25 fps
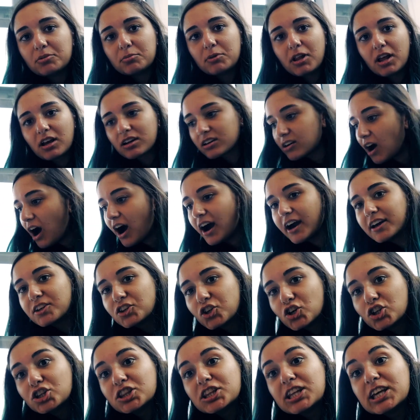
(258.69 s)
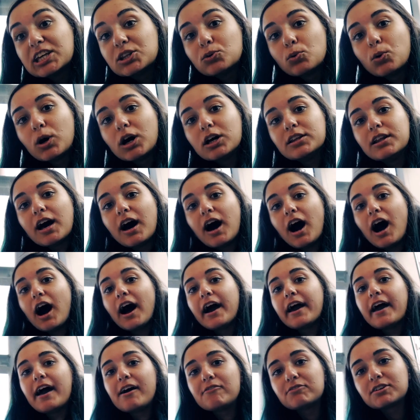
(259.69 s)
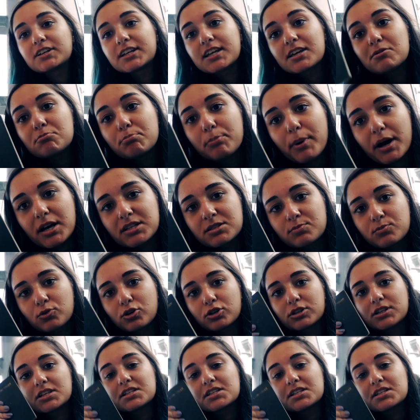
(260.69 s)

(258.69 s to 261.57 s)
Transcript: I'm like, I don't need one. I have green passport.